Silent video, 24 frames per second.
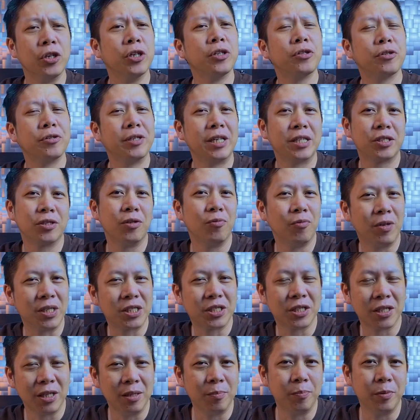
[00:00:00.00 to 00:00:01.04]
the International
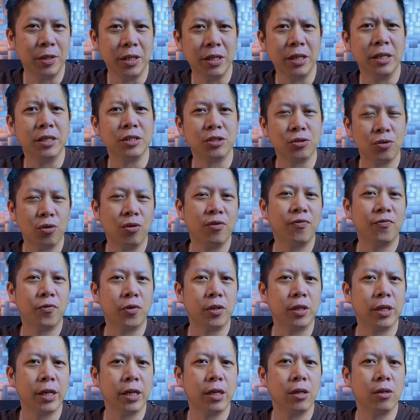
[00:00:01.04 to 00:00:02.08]
Watch Company is known
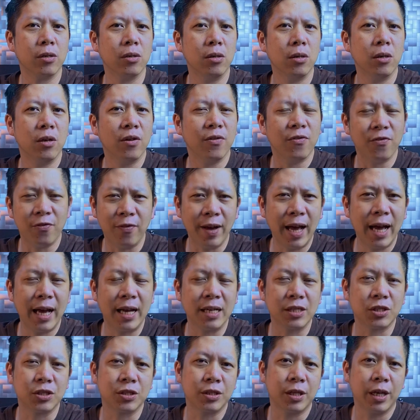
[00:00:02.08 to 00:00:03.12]
for their
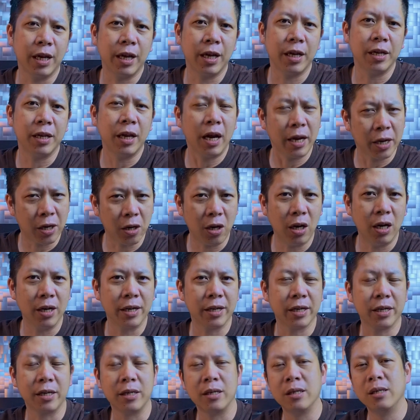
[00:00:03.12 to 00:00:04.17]
vast and
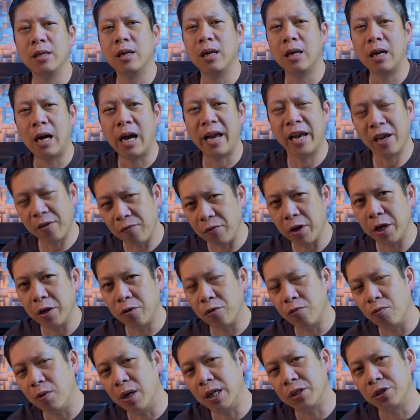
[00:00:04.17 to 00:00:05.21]
iconic
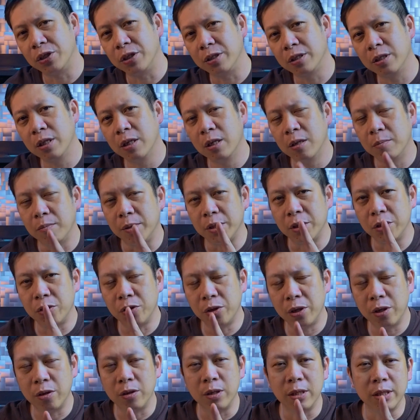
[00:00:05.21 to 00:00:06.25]
aviator watches. But did you
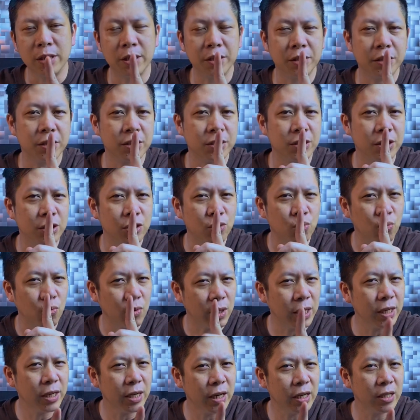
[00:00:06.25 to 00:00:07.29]
know that there's this
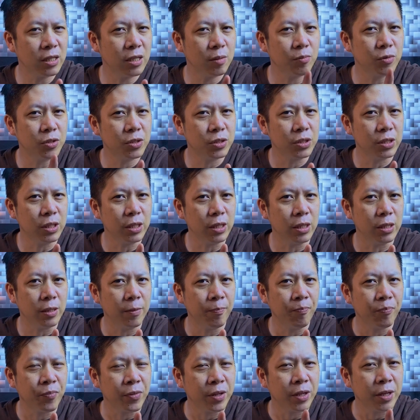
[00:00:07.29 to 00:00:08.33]
one IWC
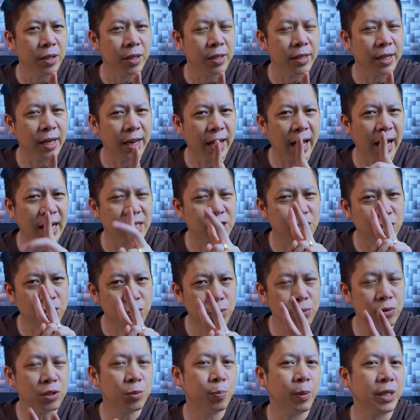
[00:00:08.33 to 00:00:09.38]
that has
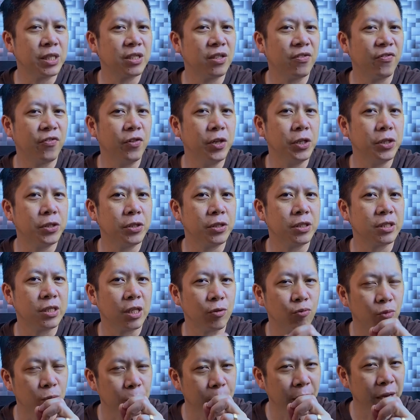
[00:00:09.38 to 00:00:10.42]
two special features
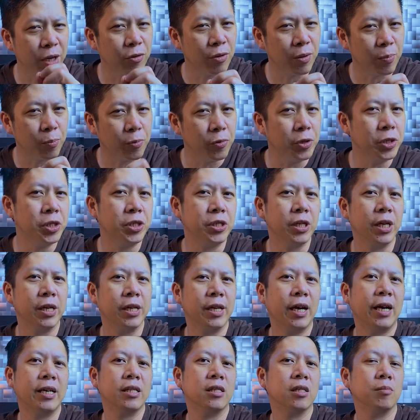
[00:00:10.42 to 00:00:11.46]
that will make you appreciate
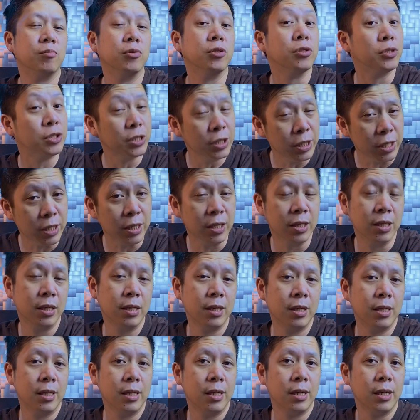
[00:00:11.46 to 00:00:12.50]
IWC
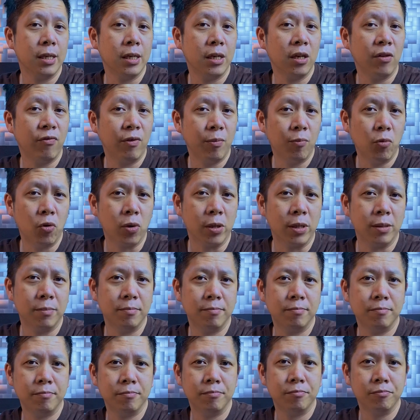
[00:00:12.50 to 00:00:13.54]
even more?
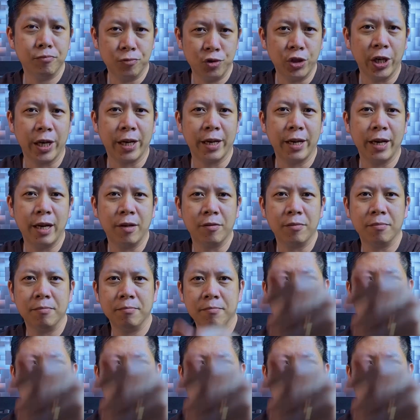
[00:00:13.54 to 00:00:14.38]
Check it out.